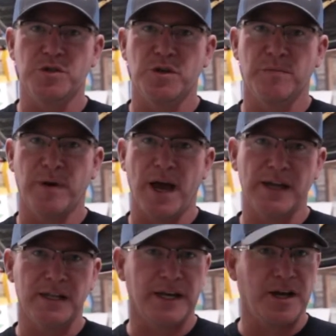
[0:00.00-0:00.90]
You can buy
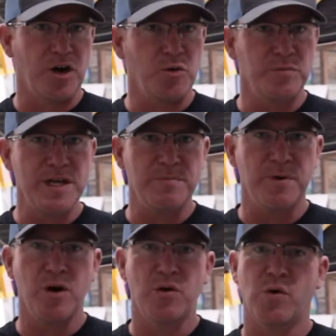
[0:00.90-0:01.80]
it at like a Home
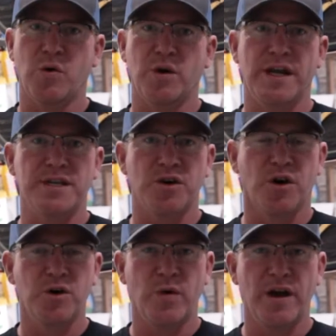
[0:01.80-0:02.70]
Depot or an Ace
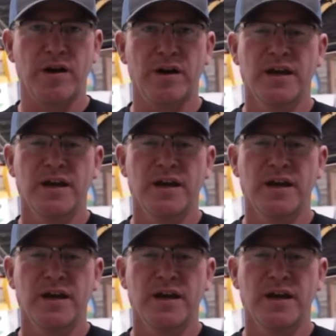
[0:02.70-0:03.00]
Hardware.